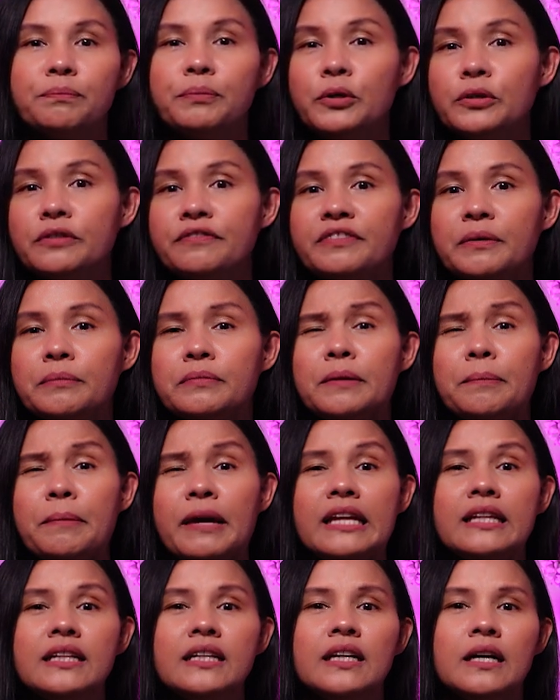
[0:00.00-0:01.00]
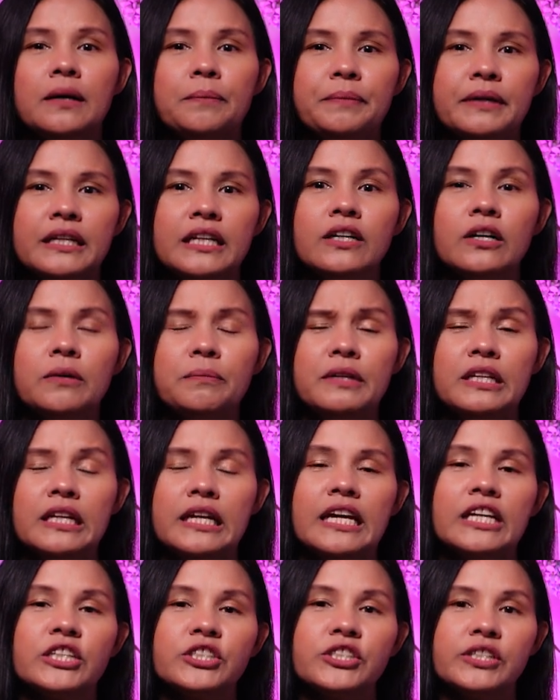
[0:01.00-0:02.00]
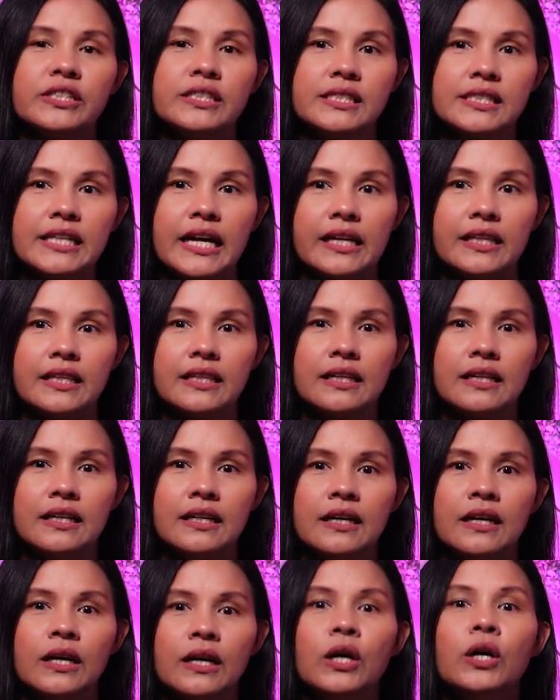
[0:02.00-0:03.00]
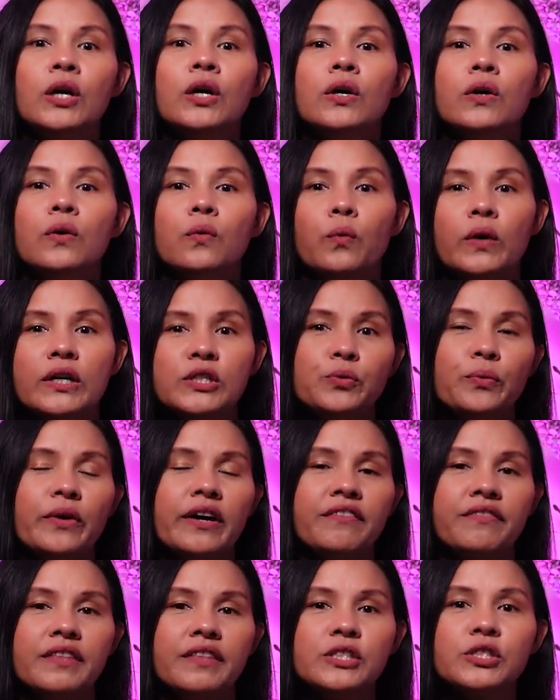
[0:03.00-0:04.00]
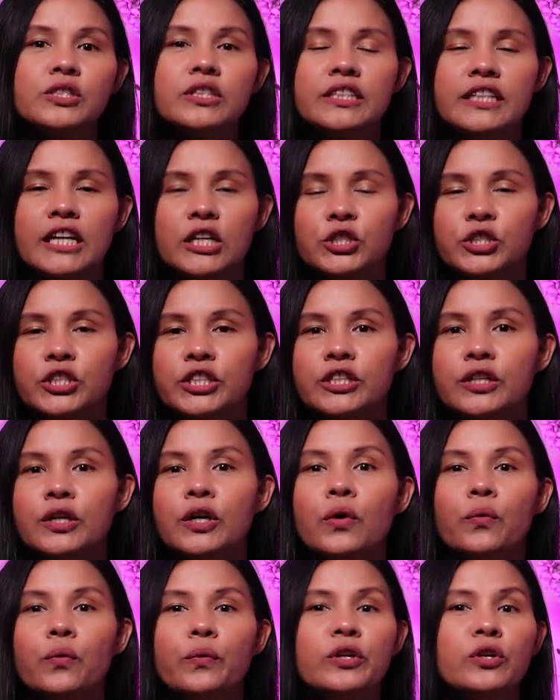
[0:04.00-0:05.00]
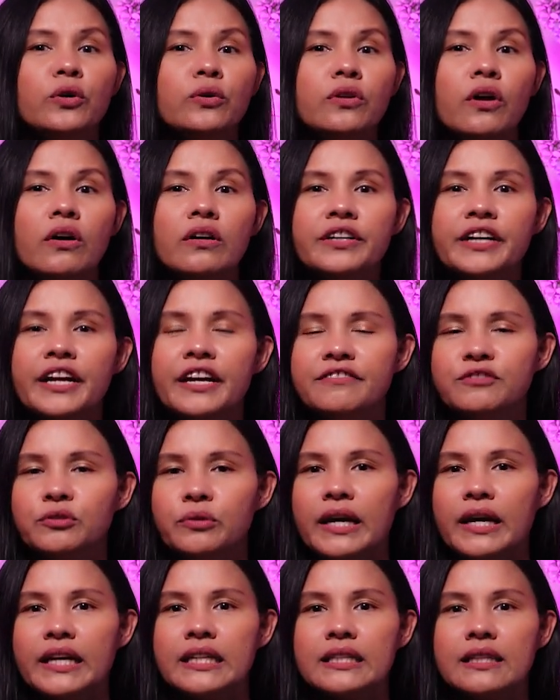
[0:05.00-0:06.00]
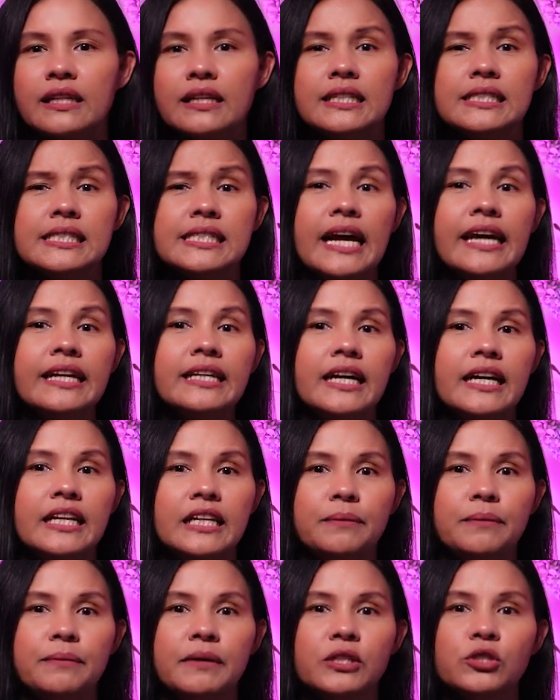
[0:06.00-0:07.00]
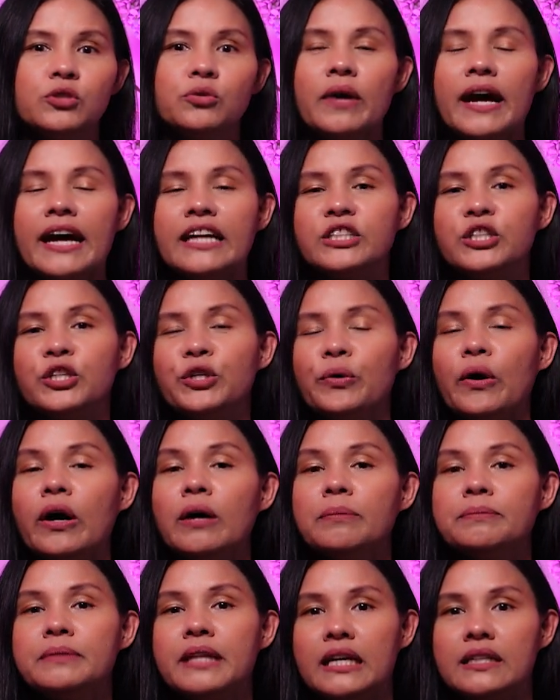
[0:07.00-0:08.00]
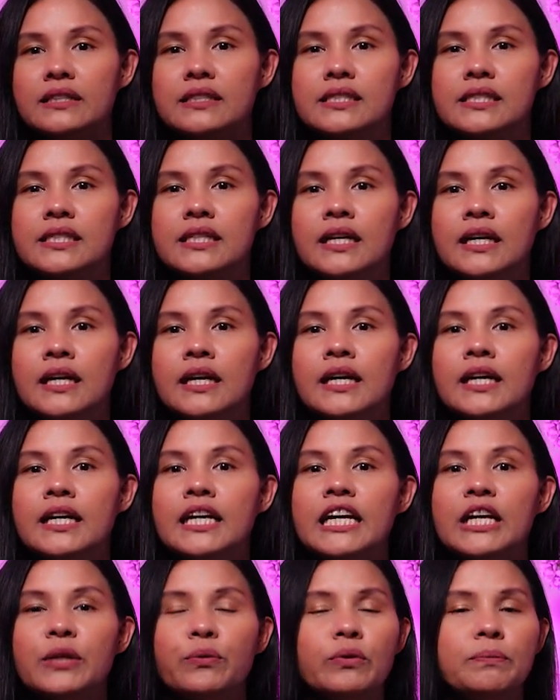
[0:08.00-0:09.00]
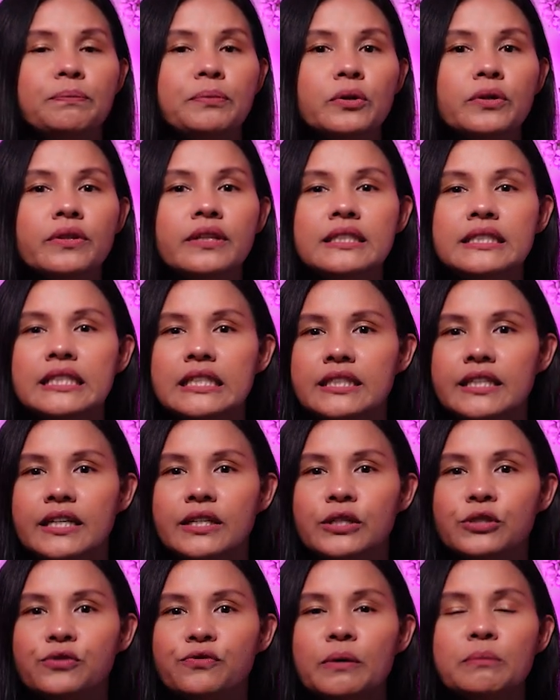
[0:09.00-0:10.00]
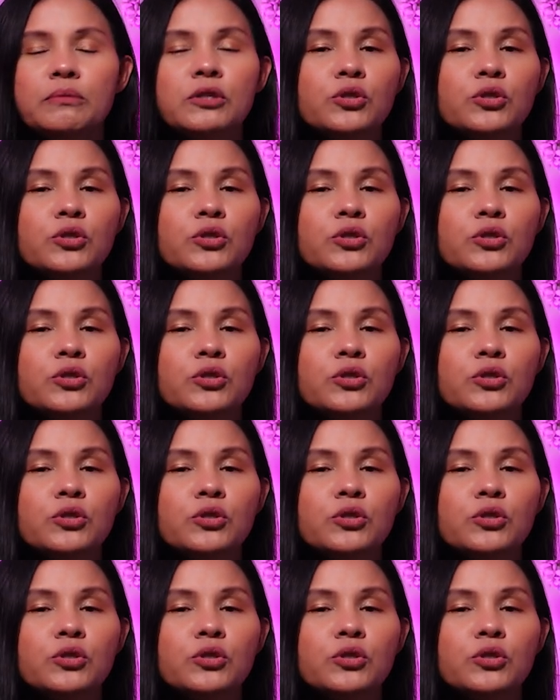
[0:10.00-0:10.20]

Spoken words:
pulled from the main company communications site. Once we have this connection, we no longer have to edit the design element to add new updates. It will pull the details from the